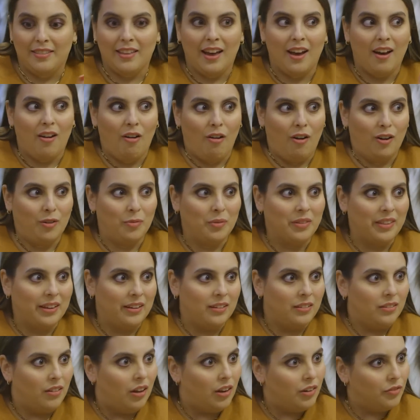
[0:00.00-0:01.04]
that on with, like,
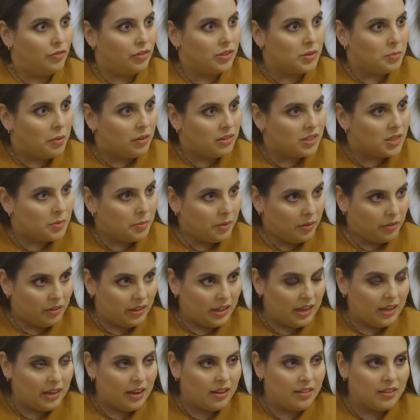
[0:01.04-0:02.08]
a lot of
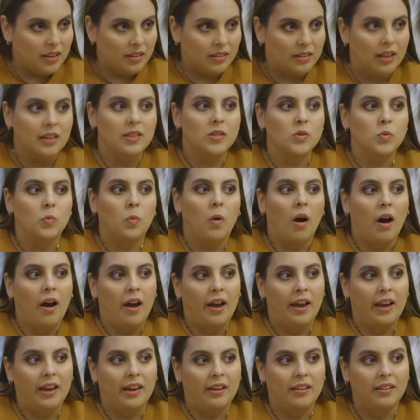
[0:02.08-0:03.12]
responsibility, and I think that's
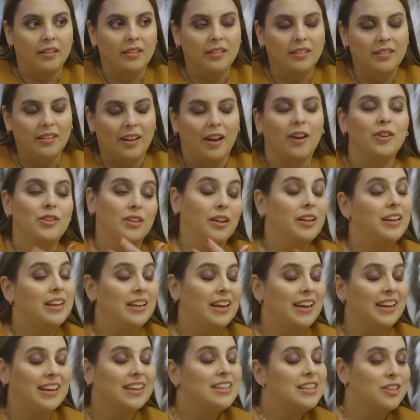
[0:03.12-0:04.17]
why,
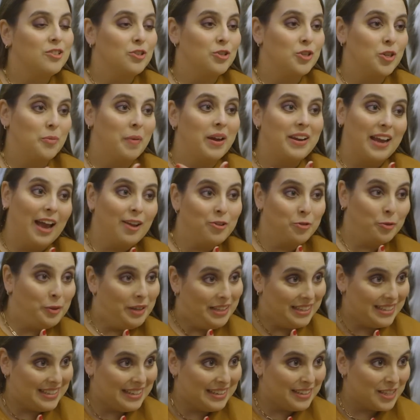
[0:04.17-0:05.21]
in addition to my natural
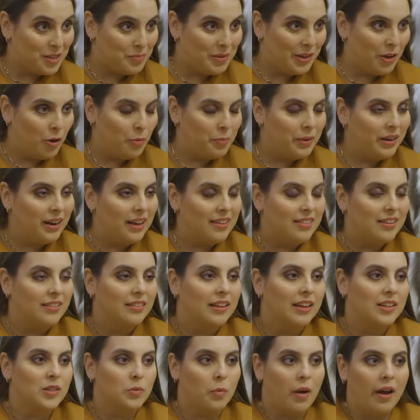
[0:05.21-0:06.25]
instinct to be open, I think
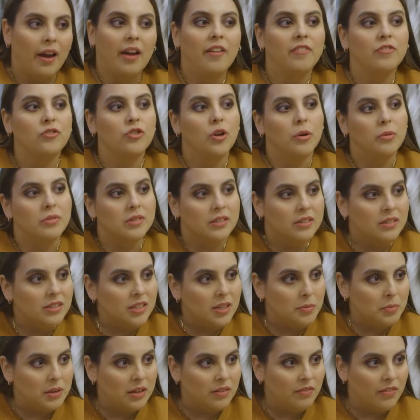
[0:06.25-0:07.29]
that's why I've chosen
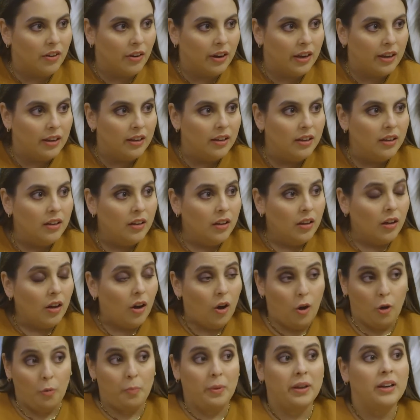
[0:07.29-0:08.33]
to be very
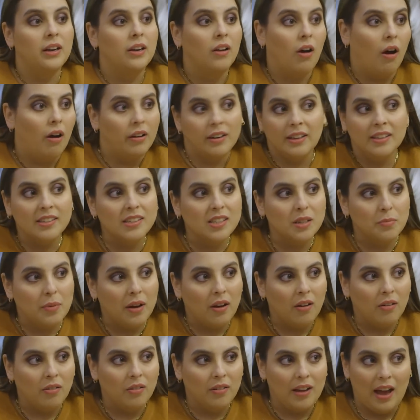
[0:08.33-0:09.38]
open and honest
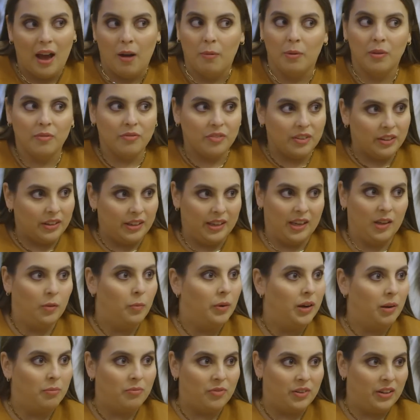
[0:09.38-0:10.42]
about how I'm feeling and
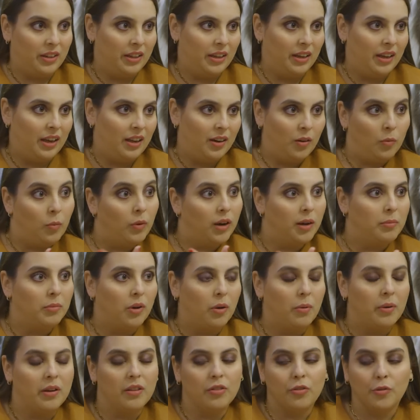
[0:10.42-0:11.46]
when I'm feeling it and what I'm
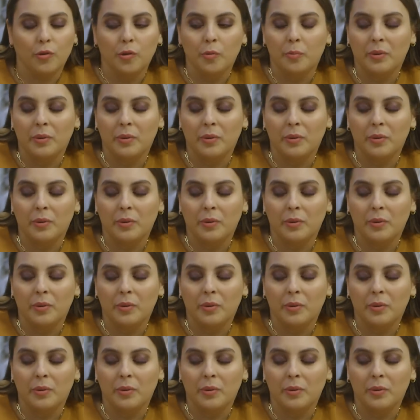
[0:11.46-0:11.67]
going through,